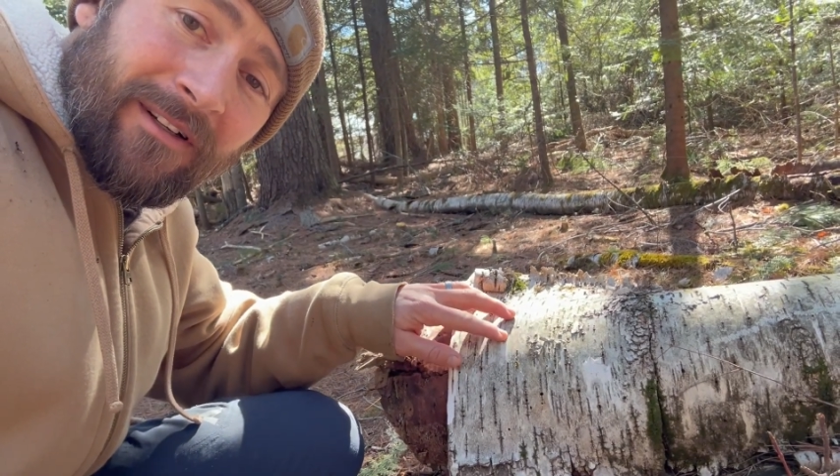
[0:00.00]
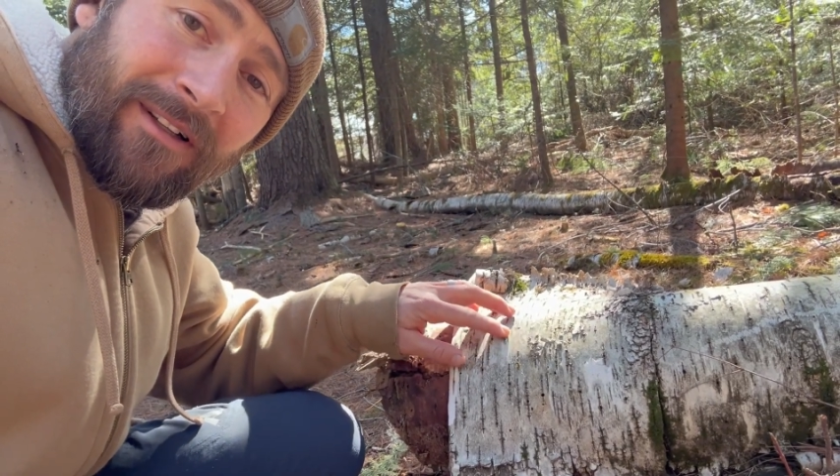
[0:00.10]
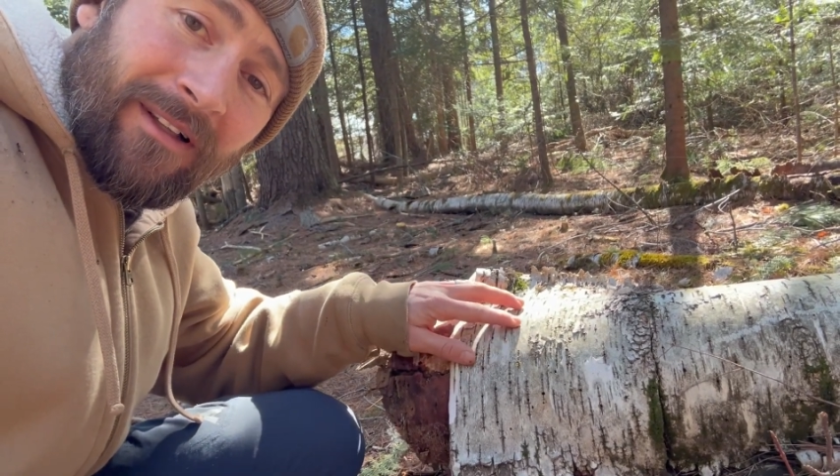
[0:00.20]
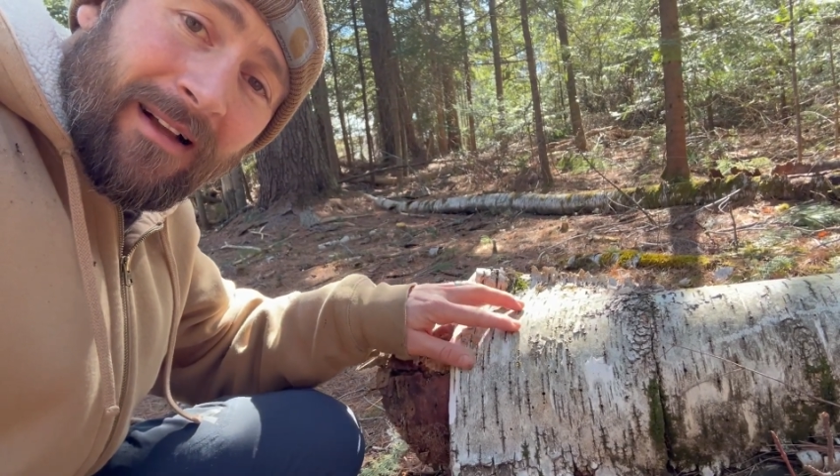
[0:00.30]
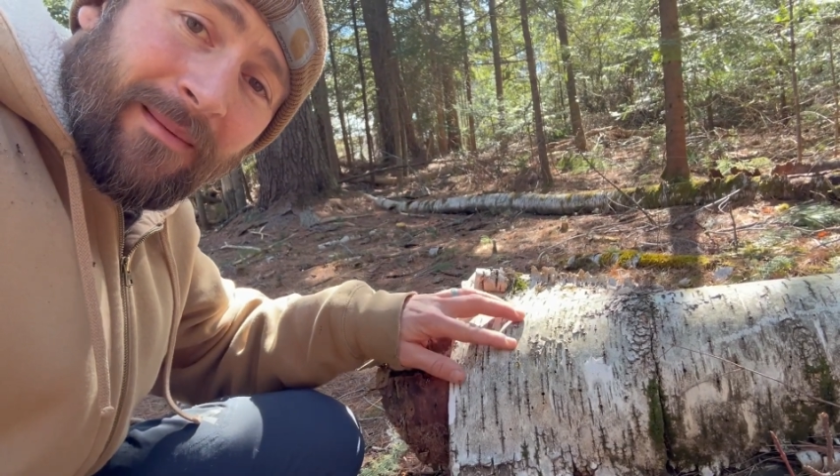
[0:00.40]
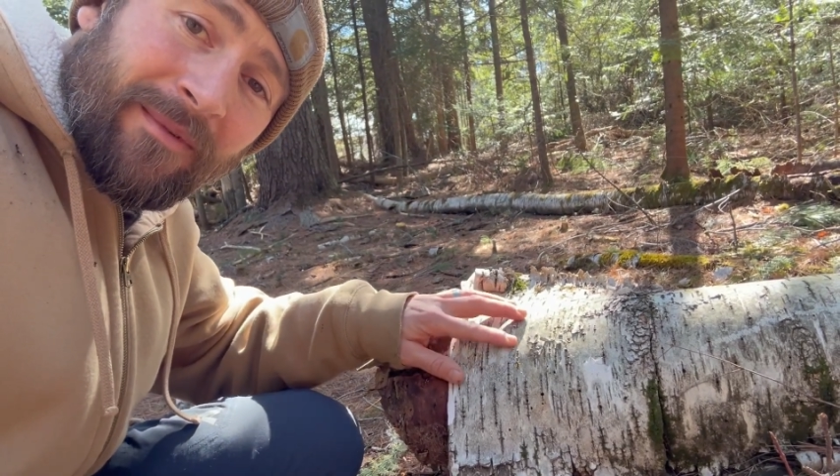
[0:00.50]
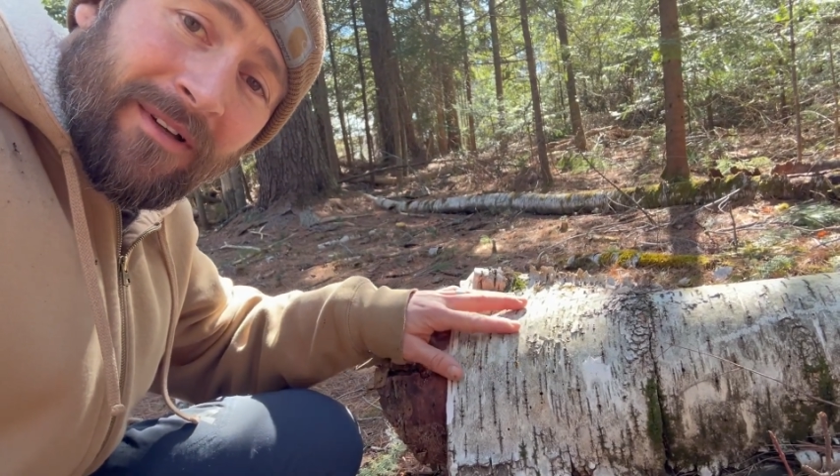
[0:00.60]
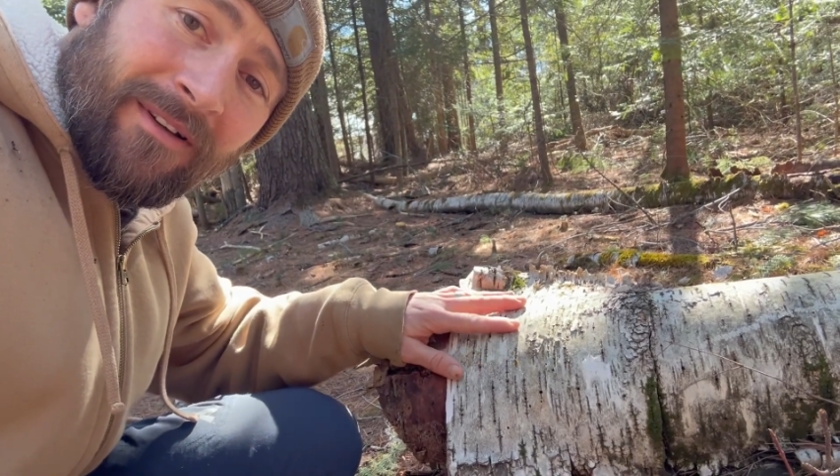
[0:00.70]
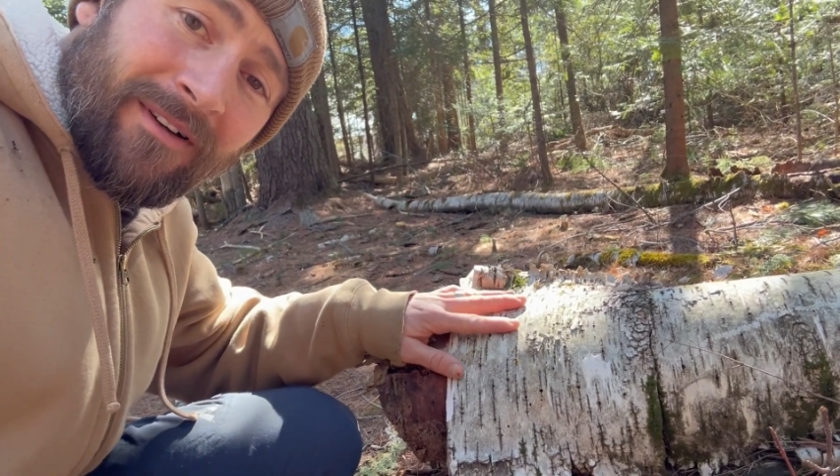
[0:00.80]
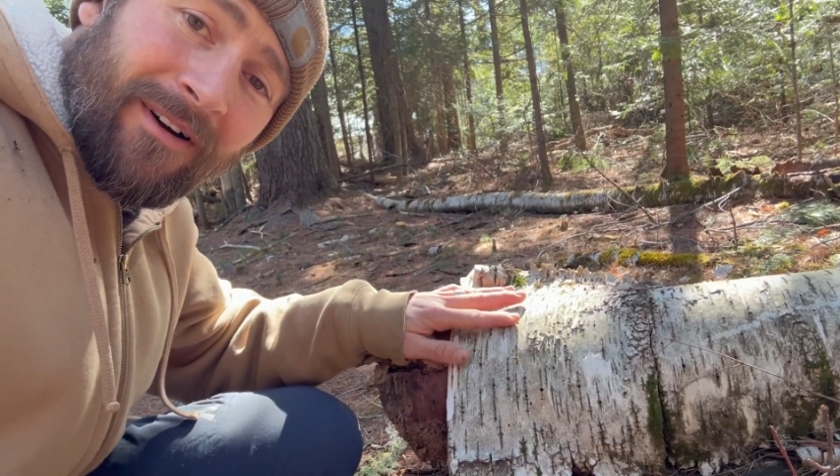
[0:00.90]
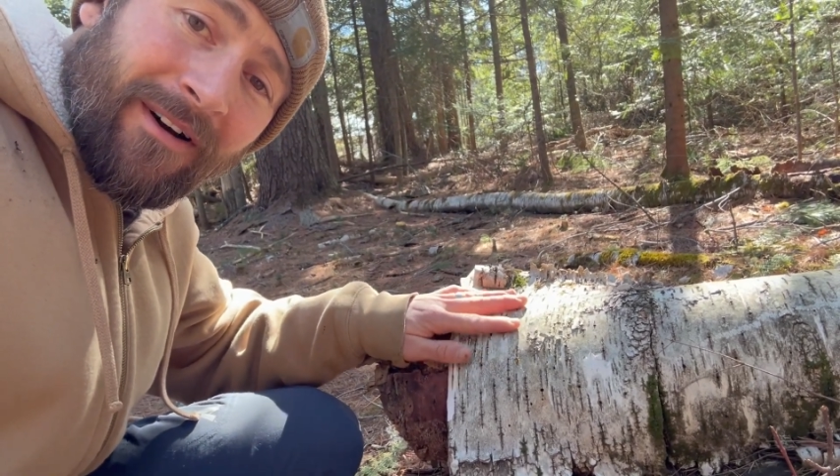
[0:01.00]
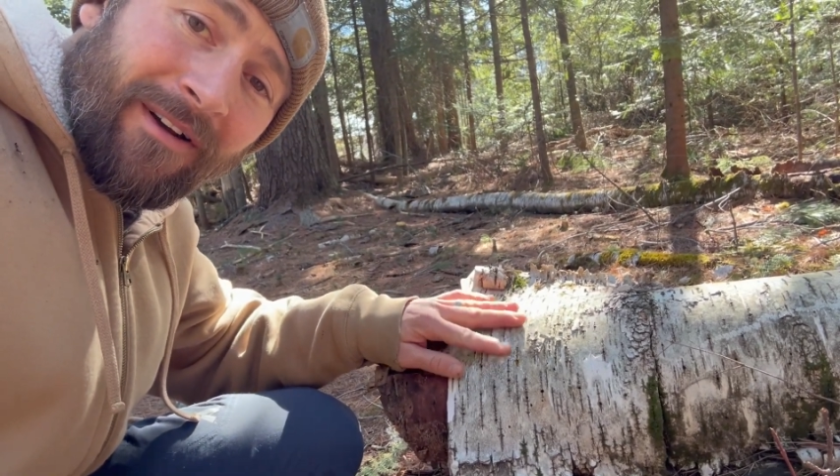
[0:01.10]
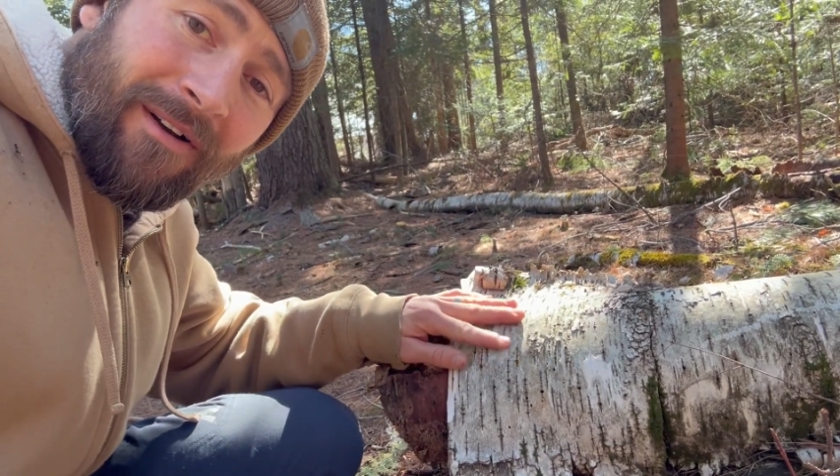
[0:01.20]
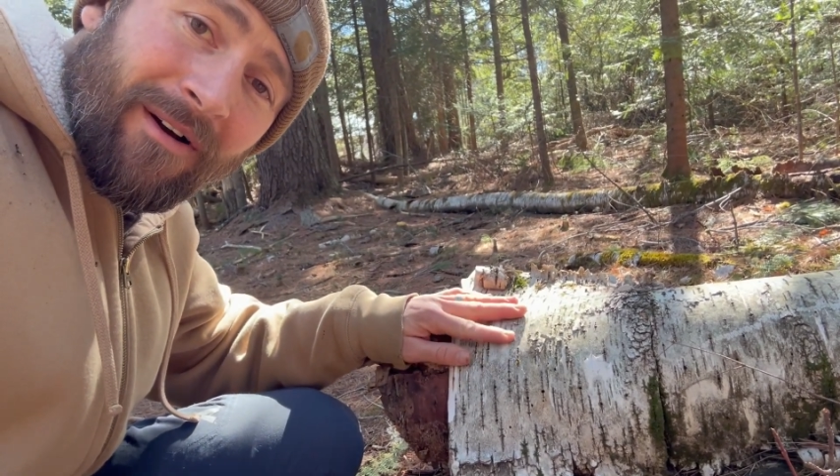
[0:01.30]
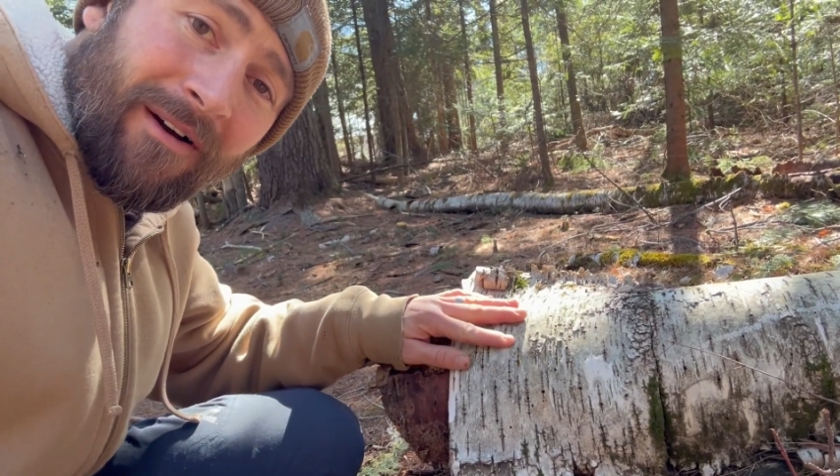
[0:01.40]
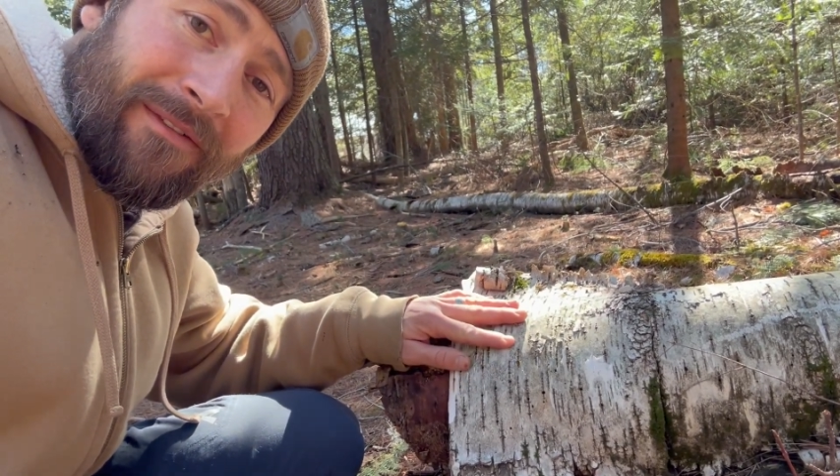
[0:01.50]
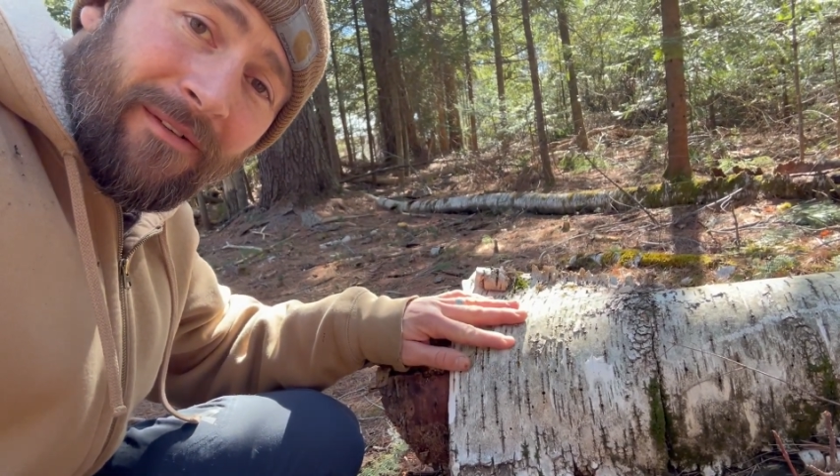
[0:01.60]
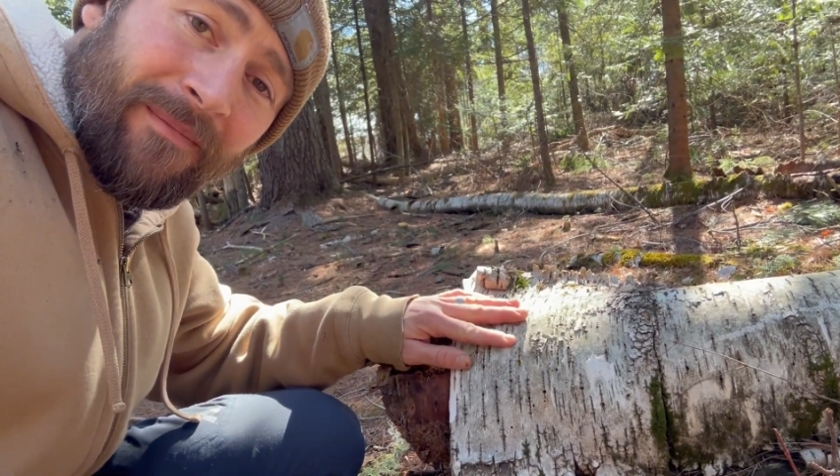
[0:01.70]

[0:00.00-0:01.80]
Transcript: climbed on and off